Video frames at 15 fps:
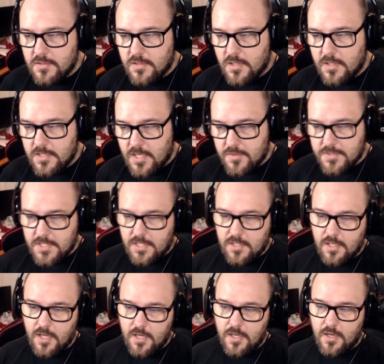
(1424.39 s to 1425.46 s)
uh, dowsing
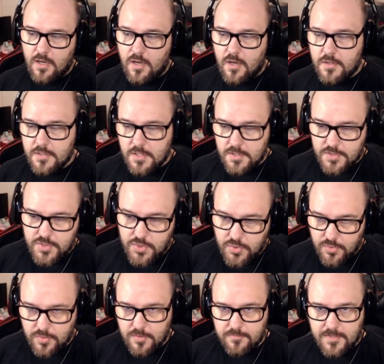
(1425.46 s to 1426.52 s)
on
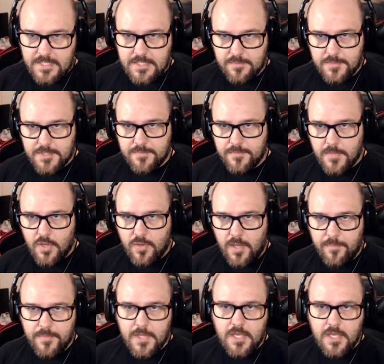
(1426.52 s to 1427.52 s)
two victims. Okay,